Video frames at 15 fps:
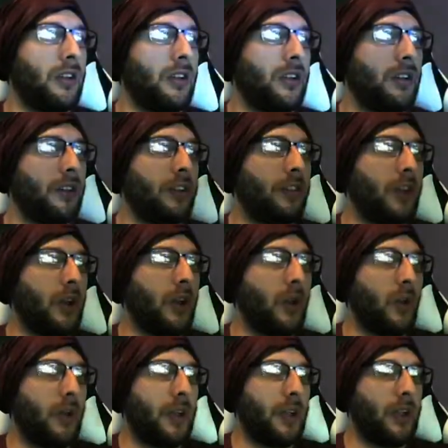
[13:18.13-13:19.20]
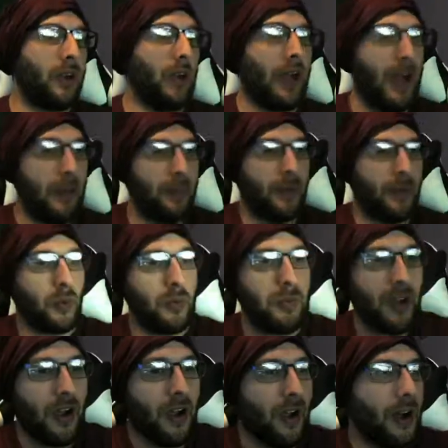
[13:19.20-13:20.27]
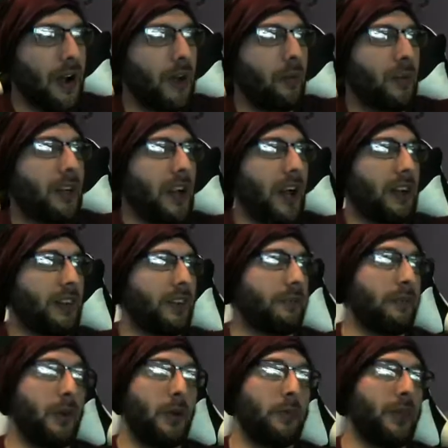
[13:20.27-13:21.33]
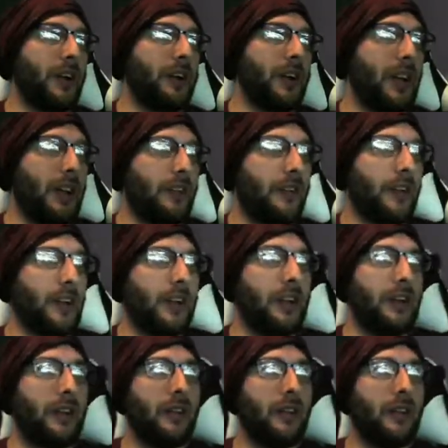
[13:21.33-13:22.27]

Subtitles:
So it'll happen. We'll be all right. We got this. Boom, they're dead, right?